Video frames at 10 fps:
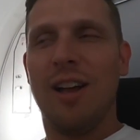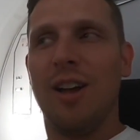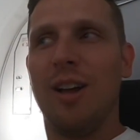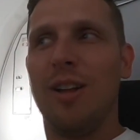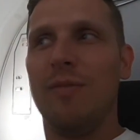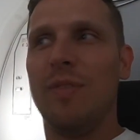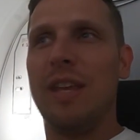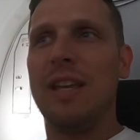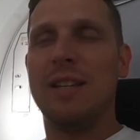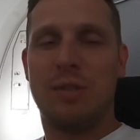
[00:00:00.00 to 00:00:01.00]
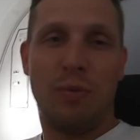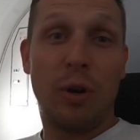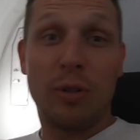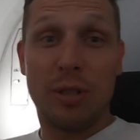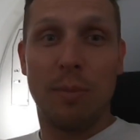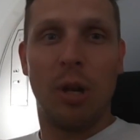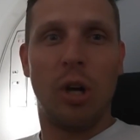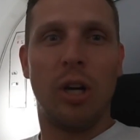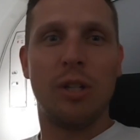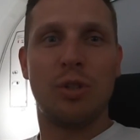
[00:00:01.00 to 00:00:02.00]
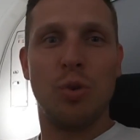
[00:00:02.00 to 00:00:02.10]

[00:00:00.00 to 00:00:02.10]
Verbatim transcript: uh, is very similar